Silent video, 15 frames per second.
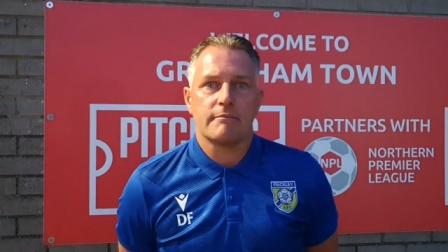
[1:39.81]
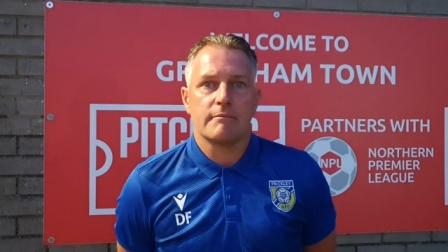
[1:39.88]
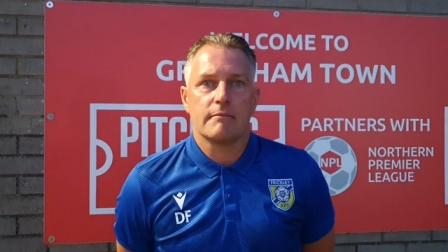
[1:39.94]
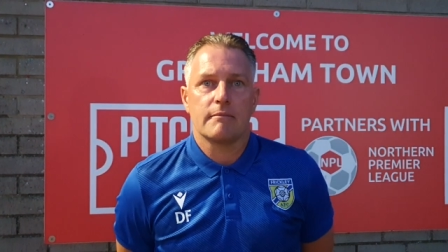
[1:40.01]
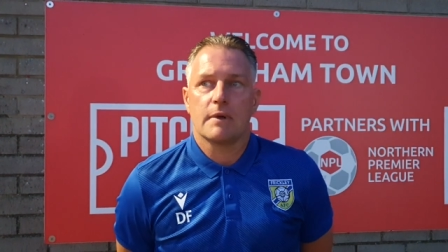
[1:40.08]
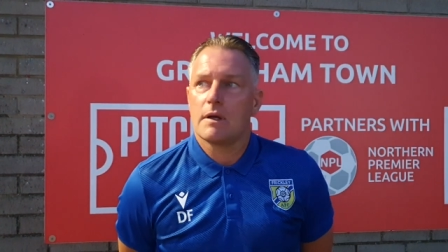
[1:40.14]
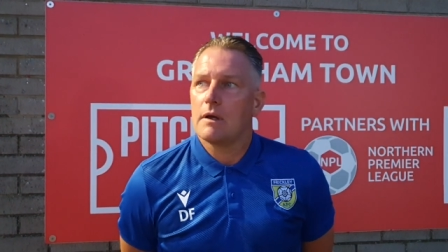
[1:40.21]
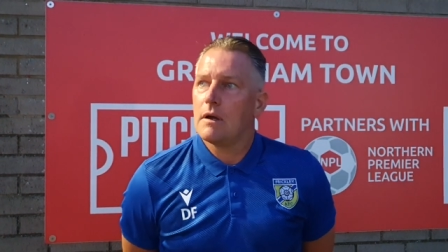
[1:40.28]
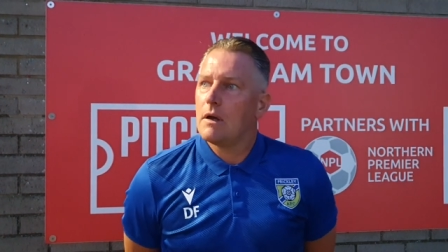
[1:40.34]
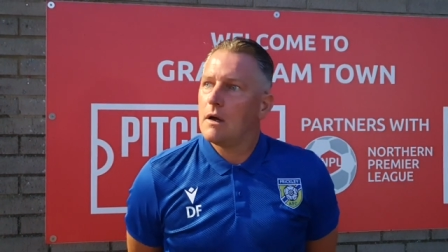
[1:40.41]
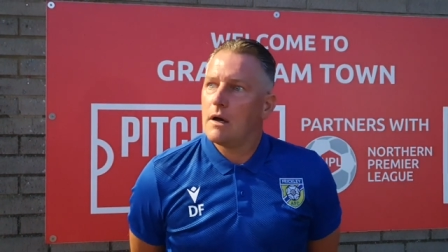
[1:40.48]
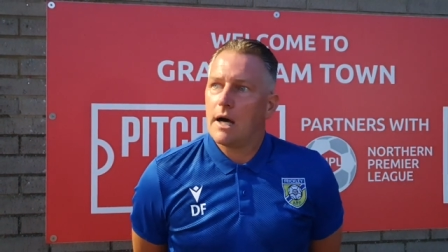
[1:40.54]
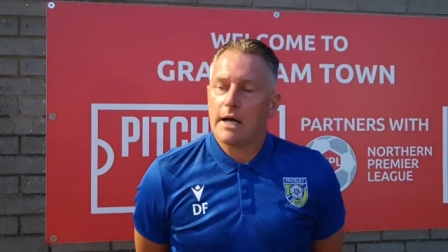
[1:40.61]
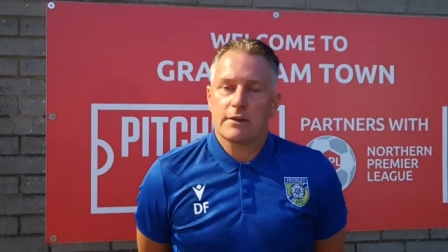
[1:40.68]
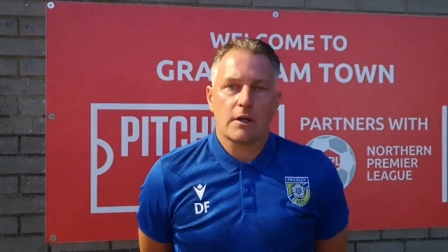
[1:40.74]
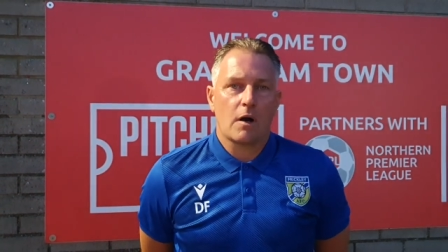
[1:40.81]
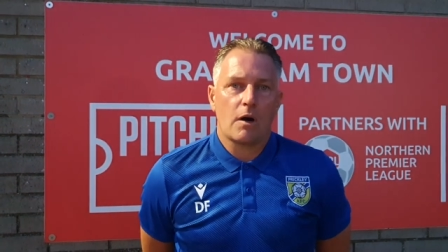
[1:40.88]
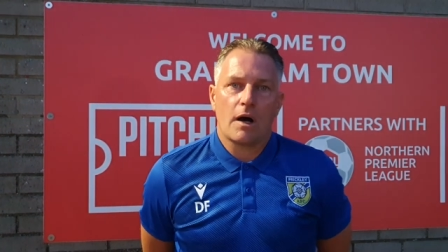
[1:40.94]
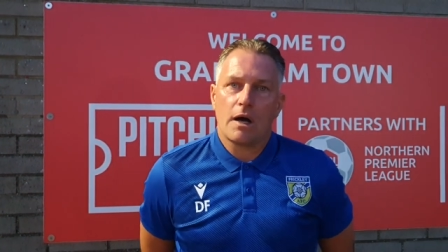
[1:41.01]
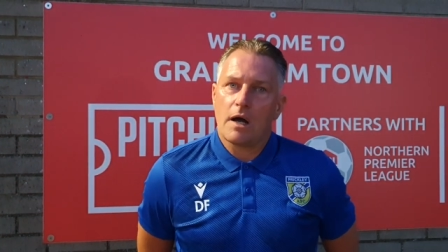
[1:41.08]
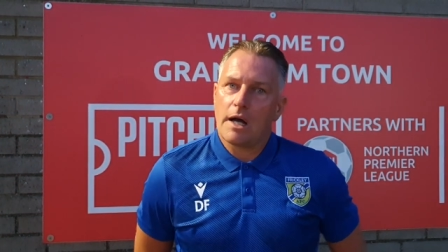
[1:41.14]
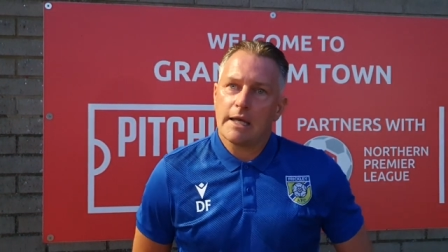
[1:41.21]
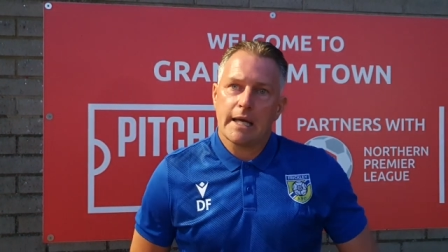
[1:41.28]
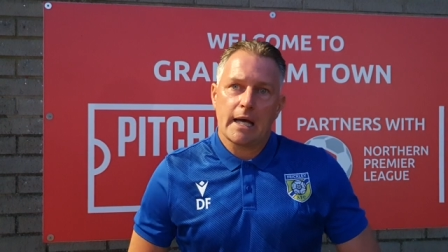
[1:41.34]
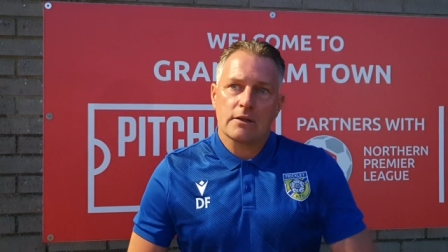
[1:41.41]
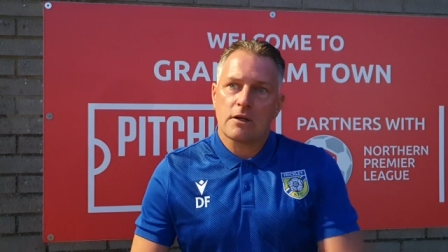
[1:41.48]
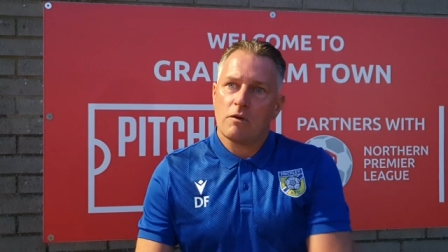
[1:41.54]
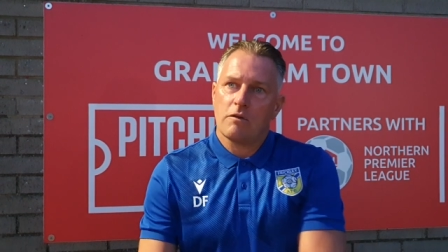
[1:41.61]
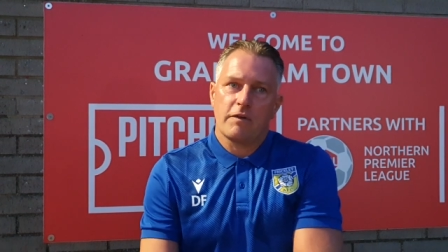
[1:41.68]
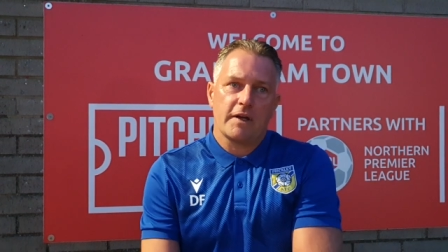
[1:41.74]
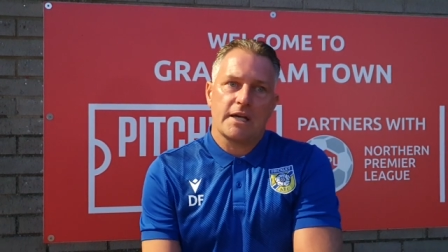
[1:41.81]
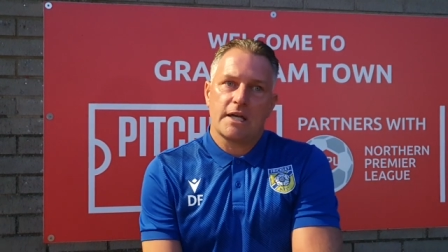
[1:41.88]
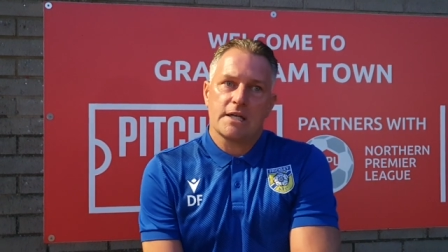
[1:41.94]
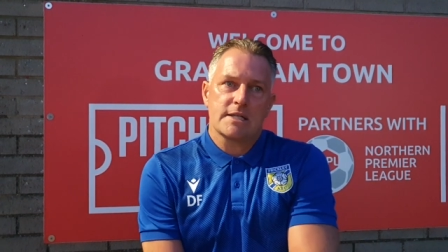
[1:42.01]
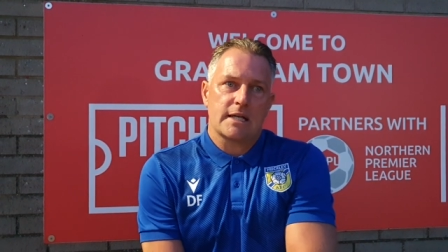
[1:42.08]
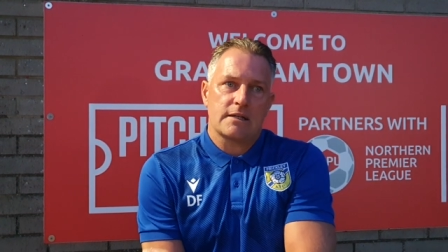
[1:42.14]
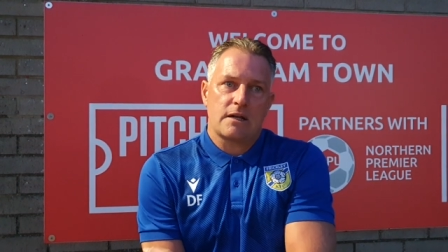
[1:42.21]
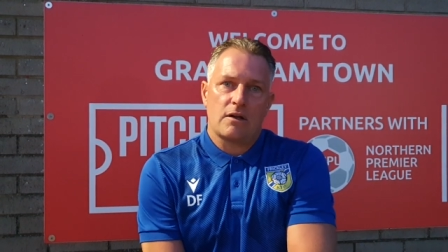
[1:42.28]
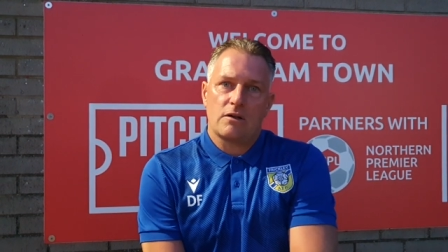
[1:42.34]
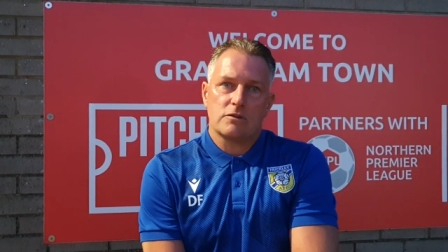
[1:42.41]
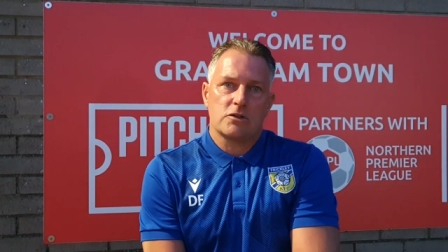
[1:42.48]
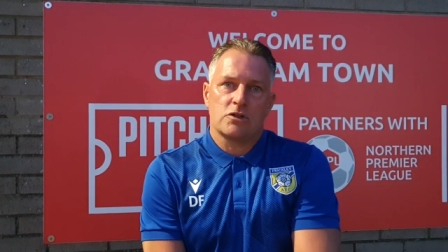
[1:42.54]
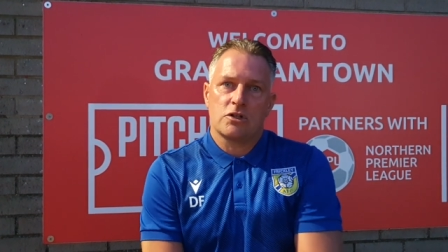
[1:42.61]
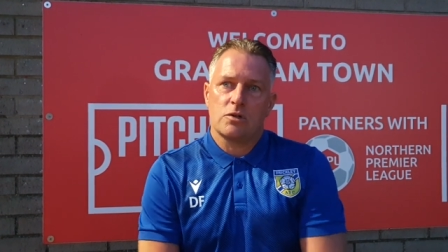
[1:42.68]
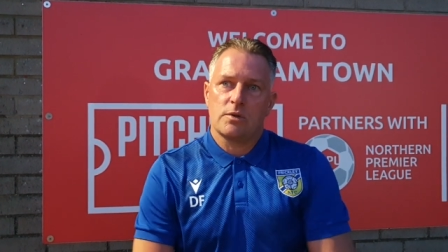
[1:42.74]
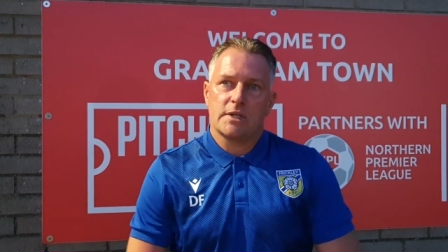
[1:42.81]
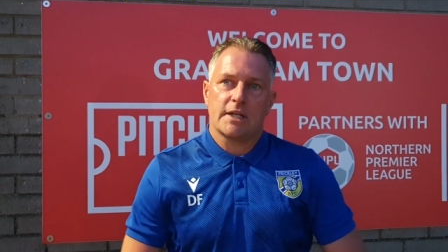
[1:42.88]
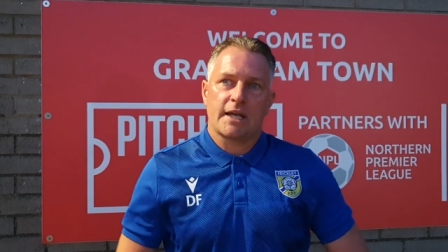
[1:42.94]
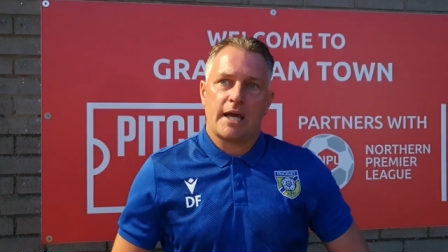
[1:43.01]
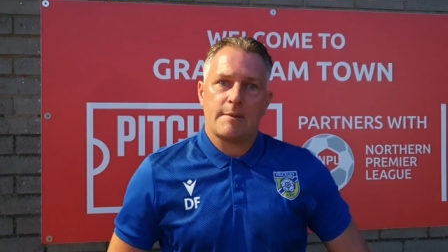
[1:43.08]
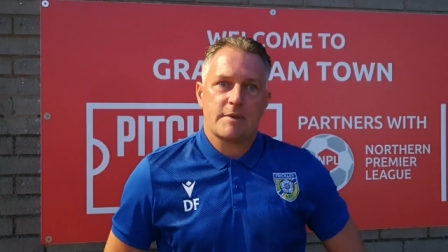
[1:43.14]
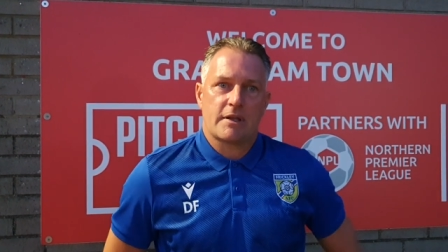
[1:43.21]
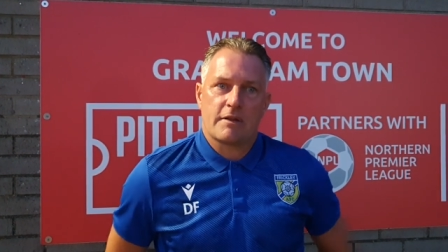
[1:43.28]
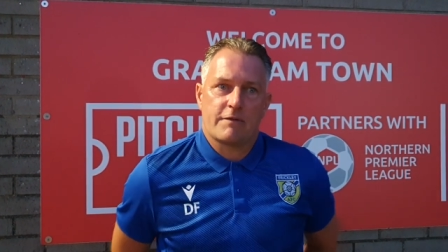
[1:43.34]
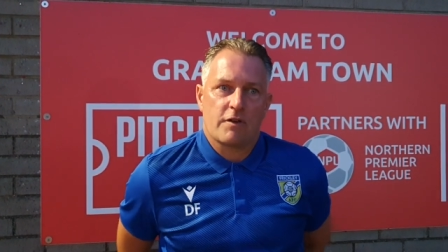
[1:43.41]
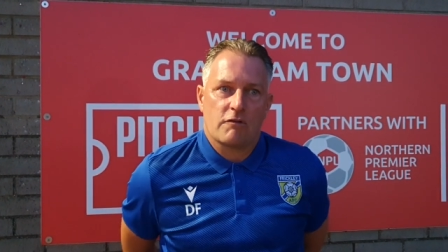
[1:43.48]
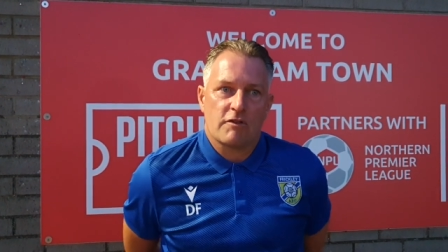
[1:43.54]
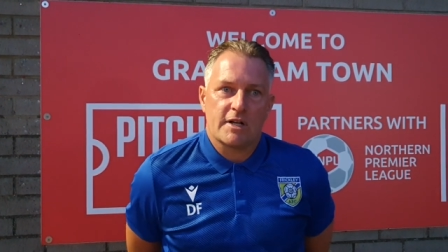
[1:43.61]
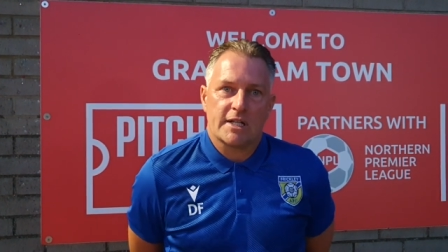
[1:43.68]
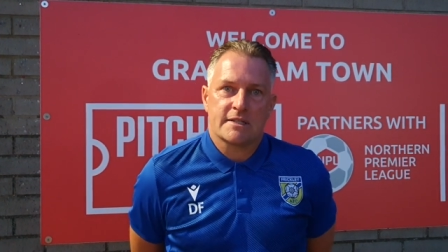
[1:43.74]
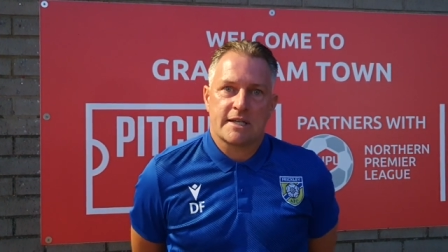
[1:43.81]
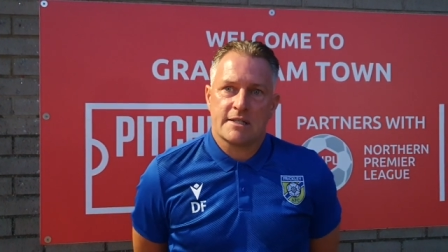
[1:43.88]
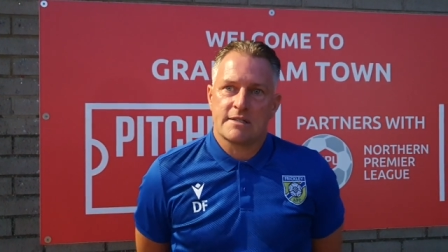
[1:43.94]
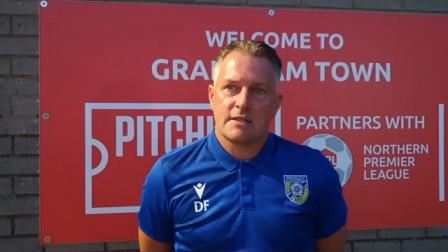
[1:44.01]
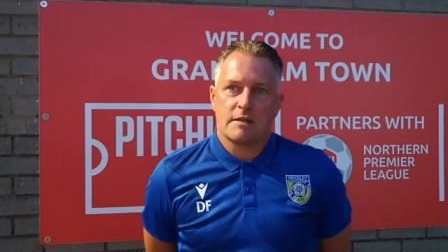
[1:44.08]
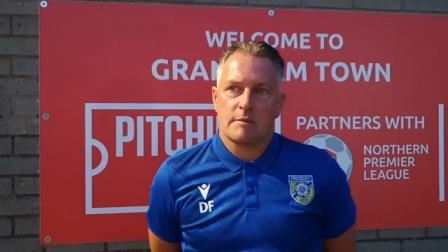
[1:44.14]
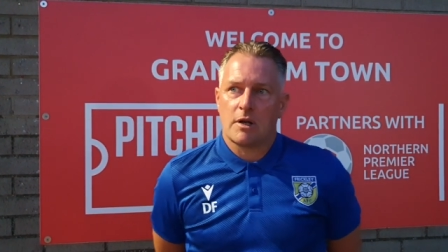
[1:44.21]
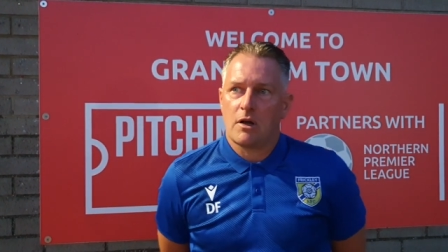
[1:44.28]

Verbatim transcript: Yeah, two, two I don't, yeah, I don't think he's had a lot to do in the game. They've not really tested him.